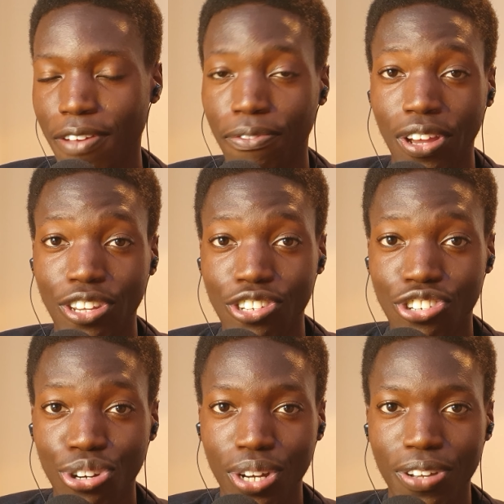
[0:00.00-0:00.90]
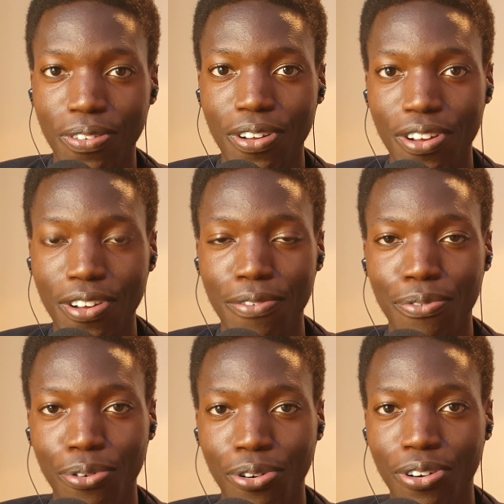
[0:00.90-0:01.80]
Thank you, Stuart,
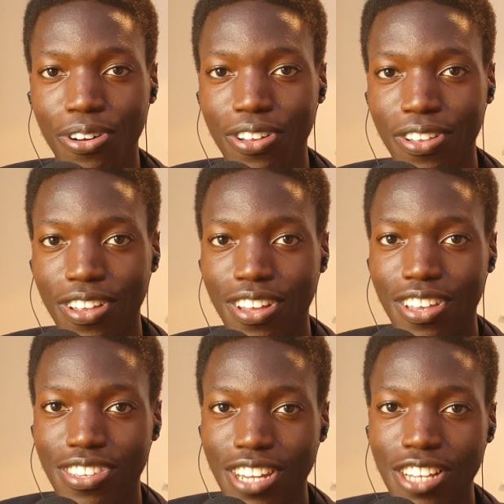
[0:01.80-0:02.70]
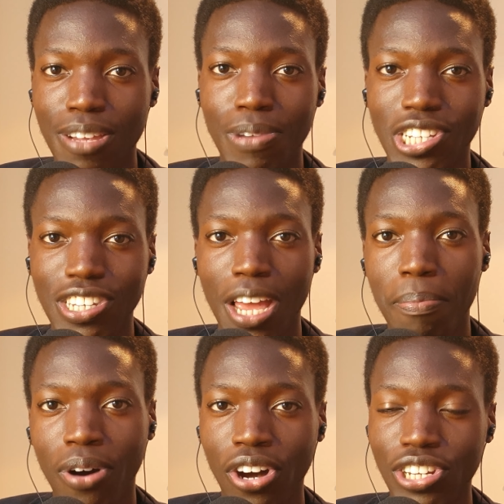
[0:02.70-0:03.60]
for selecting me to take
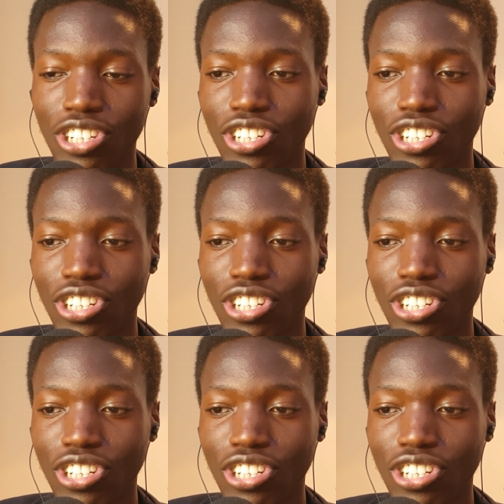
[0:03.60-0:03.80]
part in this